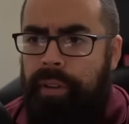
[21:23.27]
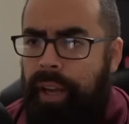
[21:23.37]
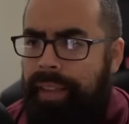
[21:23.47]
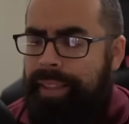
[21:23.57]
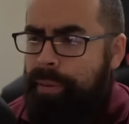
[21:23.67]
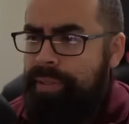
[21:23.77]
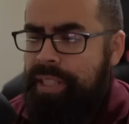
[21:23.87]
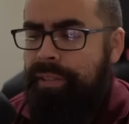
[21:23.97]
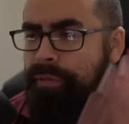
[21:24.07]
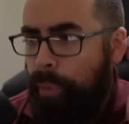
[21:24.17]
think we've
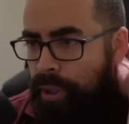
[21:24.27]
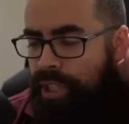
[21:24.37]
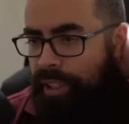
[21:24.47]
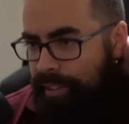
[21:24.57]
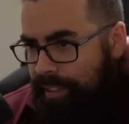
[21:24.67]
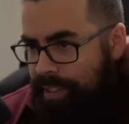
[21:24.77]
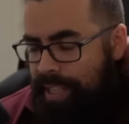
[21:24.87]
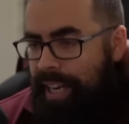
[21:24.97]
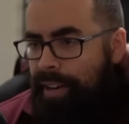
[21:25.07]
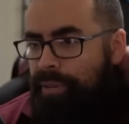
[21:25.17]
seen 4 Jellicents,
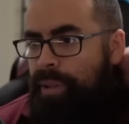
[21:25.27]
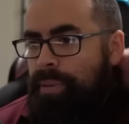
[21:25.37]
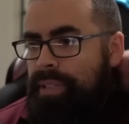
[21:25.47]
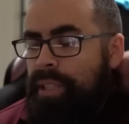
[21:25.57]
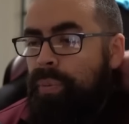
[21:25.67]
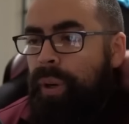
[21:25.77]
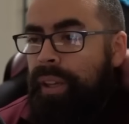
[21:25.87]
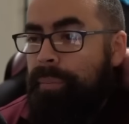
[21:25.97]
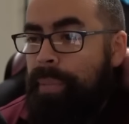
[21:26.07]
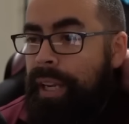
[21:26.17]
and I don't think we've seen one of
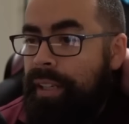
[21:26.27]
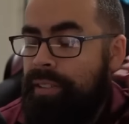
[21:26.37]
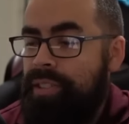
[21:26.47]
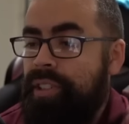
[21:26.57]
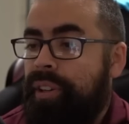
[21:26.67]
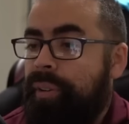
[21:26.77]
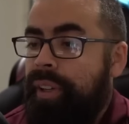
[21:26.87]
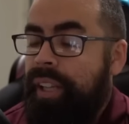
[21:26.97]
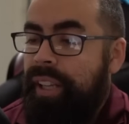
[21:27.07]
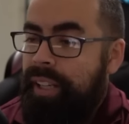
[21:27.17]
them bait. So
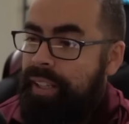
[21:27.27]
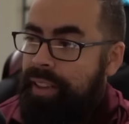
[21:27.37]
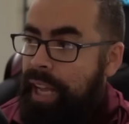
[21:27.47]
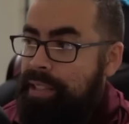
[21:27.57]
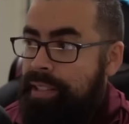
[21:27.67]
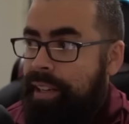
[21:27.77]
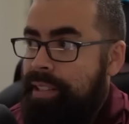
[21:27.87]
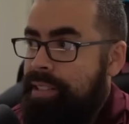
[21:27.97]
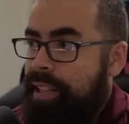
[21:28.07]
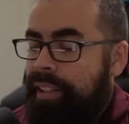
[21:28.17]
that's
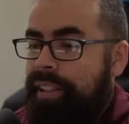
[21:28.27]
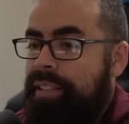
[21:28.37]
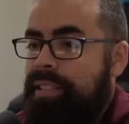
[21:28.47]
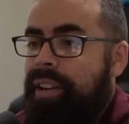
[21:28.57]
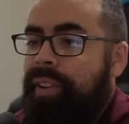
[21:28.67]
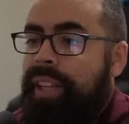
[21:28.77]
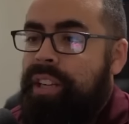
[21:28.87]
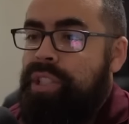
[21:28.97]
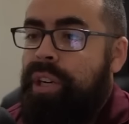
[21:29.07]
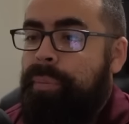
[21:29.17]
nice, at least knowing that a
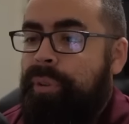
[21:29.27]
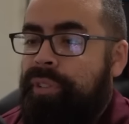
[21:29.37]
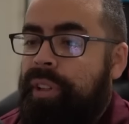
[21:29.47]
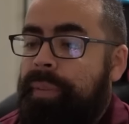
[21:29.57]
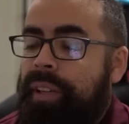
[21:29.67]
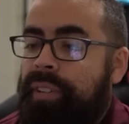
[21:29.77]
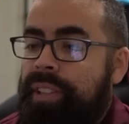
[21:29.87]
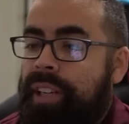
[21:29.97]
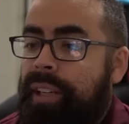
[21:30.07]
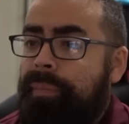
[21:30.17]
Shadow Ball is coming every
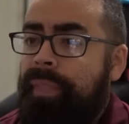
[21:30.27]
time.